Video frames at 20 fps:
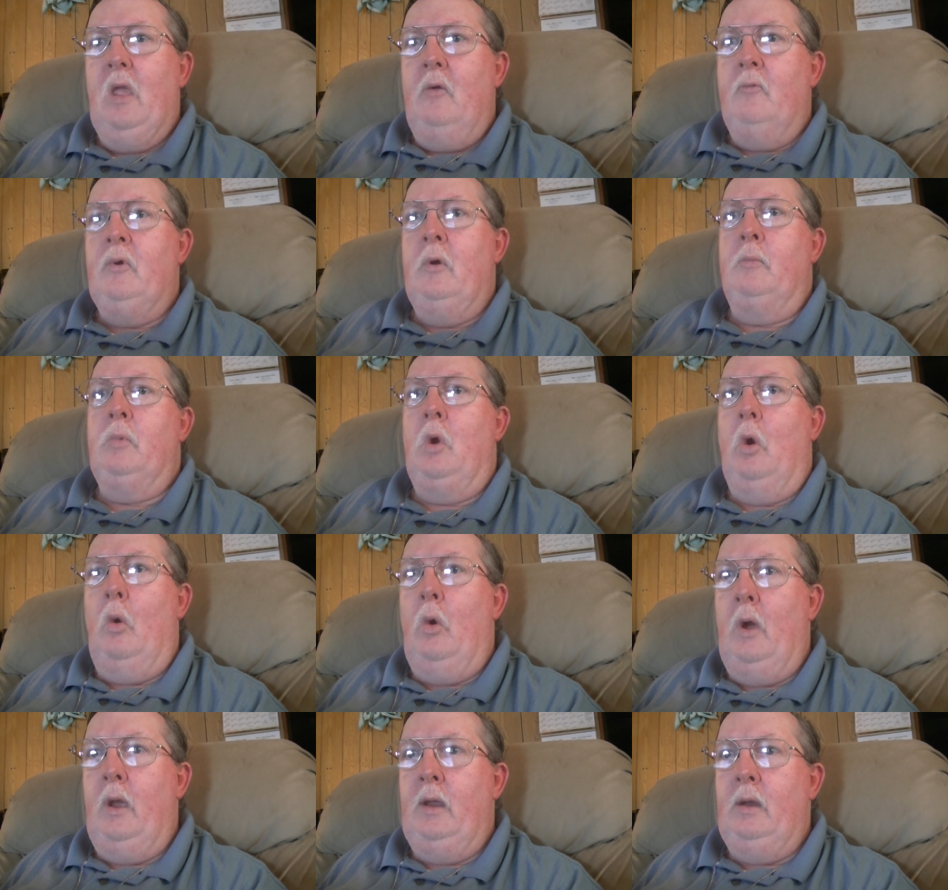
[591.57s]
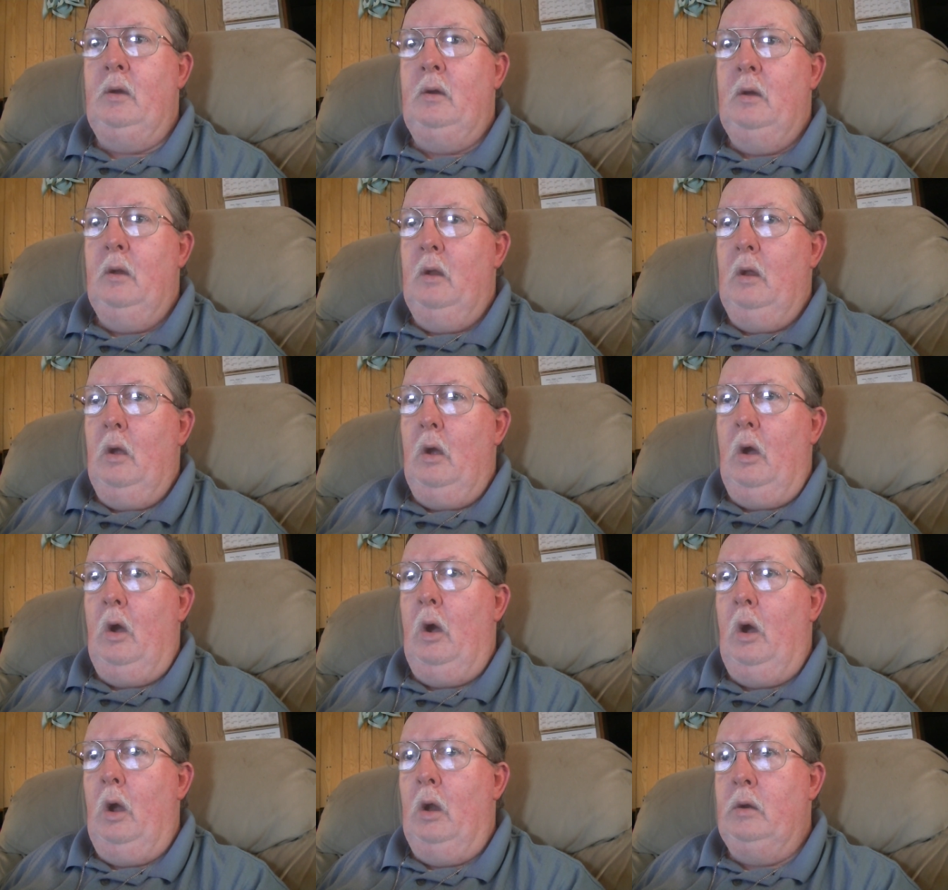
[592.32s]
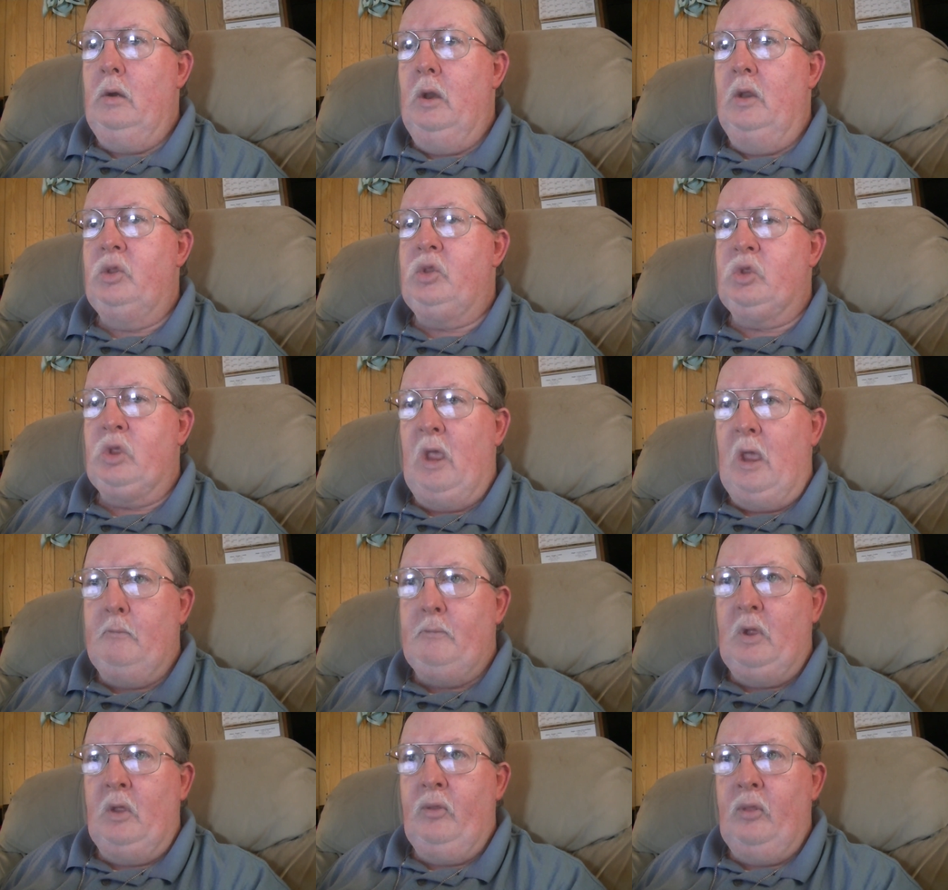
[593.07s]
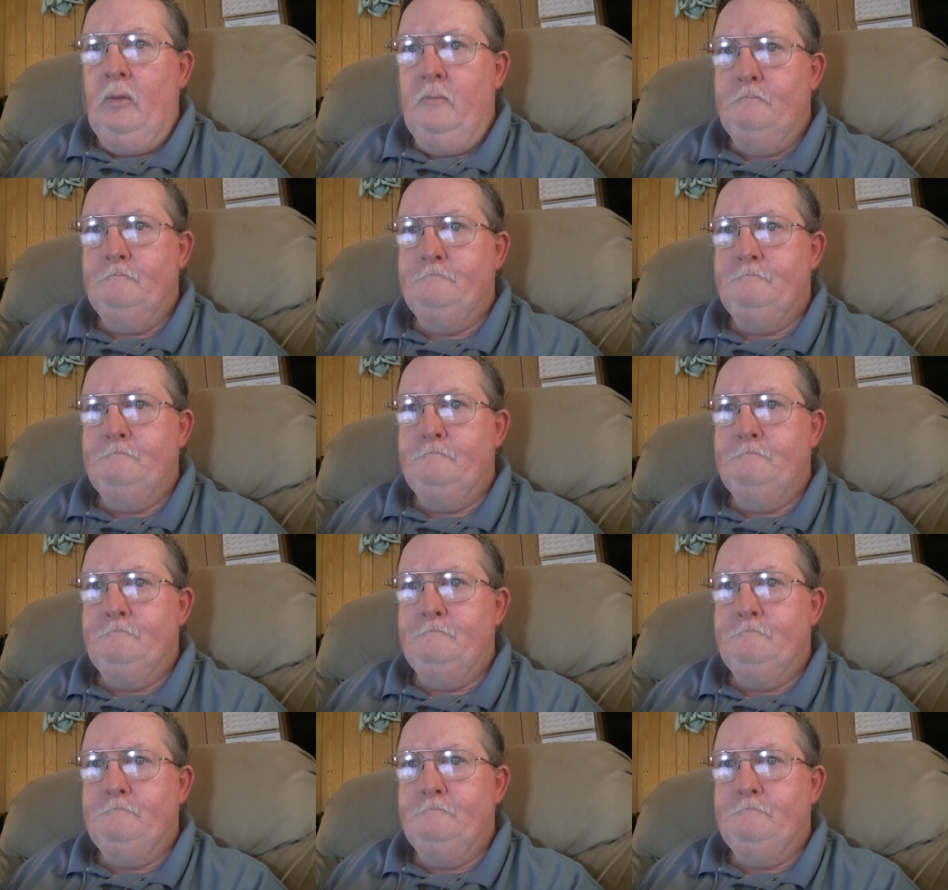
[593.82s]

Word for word: from going on the Sabbath